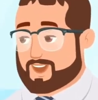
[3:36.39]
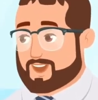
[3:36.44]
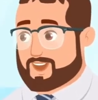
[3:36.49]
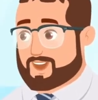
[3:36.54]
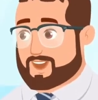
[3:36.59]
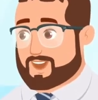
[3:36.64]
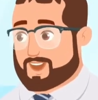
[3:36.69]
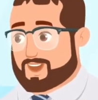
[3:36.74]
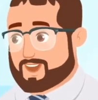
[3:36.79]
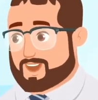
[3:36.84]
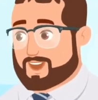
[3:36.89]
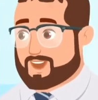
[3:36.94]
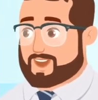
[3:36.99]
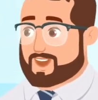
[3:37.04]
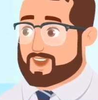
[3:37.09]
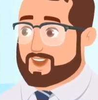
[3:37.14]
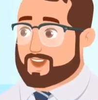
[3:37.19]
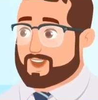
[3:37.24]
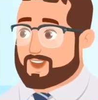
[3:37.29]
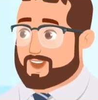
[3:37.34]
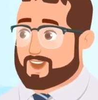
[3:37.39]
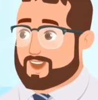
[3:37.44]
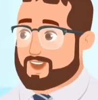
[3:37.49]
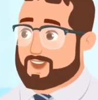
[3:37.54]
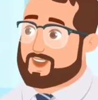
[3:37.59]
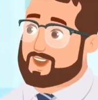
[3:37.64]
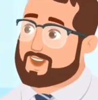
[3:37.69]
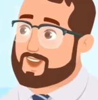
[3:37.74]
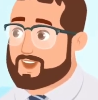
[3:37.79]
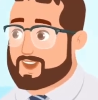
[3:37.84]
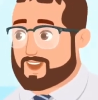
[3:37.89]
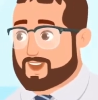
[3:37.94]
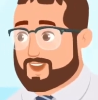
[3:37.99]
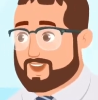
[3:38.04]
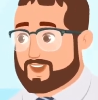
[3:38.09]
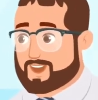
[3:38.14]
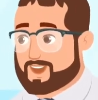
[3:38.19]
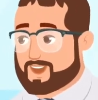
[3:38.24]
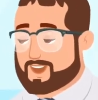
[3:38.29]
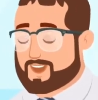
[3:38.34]
Cow is under the
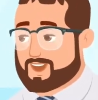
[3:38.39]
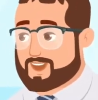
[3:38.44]
seat.